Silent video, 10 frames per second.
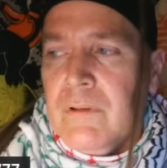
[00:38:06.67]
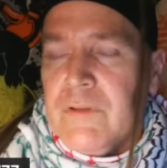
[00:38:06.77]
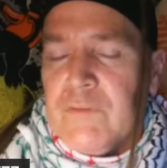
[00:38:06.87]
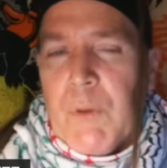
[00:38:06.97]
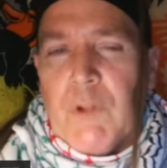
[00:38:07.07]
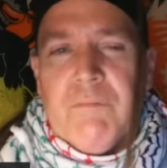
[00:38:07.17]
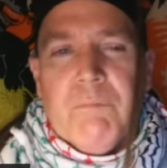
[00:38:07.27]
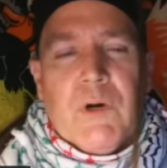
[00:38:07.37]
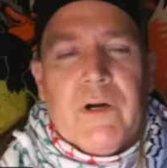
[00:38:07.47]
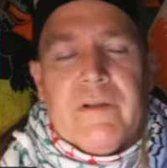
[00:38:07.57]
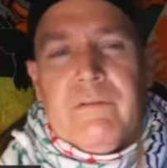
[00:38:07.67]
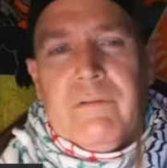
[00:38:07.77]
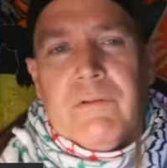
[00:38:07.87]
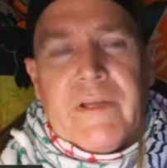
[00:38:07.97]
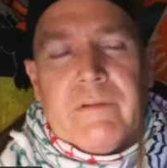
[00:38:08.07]
this ball of mud,
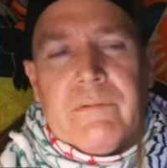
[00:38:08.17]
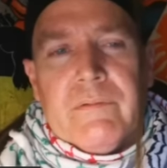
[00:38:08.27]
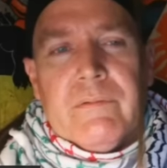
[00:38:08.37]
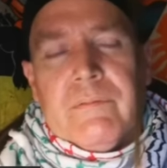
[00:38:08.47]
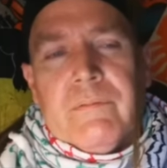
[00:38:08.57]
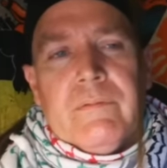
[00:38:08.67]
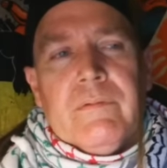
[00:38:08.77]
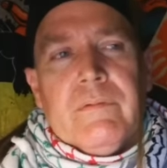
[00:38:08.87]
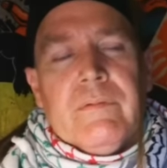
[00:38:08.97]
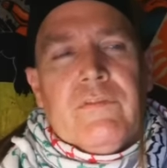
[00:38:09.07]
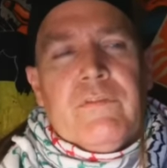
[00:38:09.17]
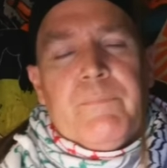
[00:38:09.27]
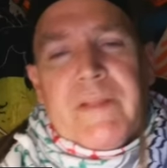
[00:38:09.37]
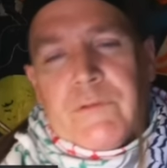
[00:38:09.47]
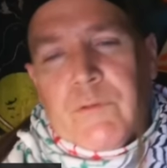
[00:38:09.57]
like,
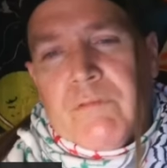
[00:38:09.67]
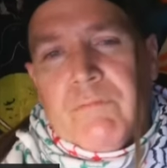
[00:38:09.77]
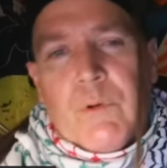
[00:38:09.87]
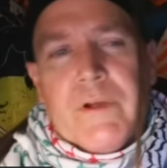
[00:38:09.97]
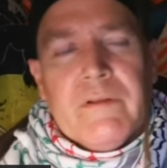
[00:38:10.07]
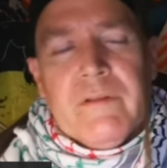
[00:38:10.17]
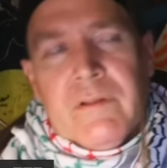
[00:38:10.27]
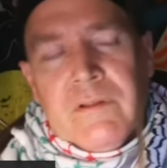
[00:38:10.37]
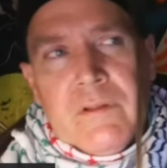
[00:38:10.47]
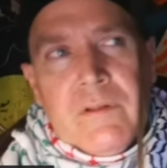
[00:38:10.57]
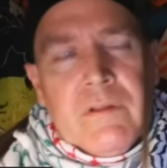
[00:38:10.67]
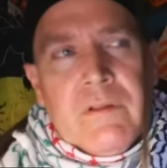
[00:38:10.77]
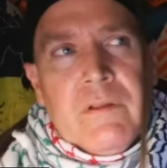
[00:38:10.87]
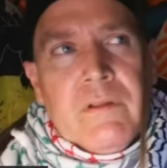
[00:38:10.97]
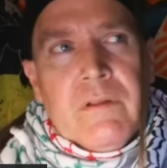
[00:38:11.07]
spinning through the void
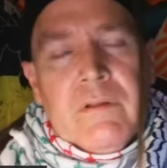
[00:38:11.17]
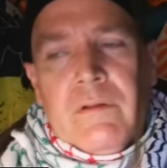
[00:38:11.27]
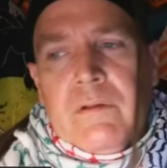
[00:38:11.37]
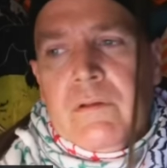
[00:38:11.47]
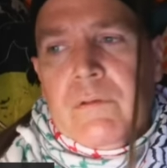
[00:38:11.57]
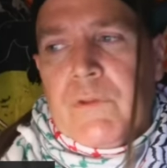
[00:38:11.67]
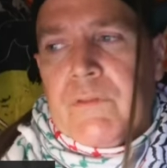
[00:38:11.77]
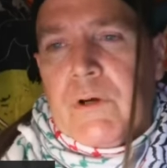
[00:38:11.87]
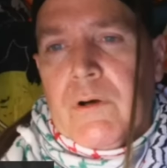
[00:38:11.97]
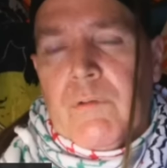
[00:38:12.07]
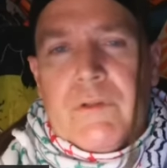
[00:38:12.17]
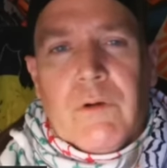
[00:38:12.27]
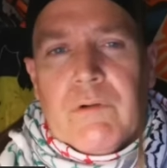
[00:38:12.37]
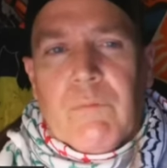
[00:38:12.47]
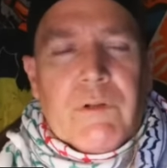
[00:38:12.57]
with
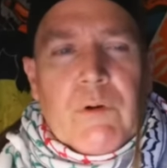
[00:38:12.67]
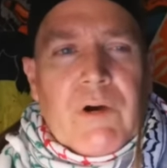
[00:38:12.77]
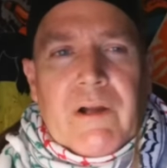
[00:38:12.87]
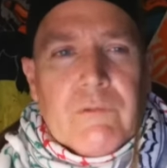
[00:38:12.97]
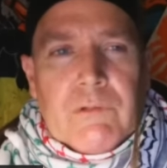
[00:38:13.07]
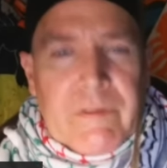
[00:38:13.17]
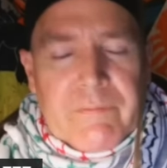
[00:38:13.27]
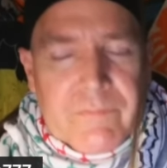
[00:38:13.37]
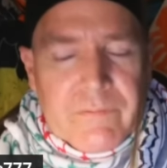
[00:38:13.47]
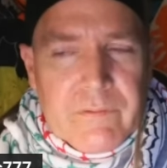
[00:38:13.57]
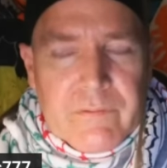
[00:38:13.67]
no higher life.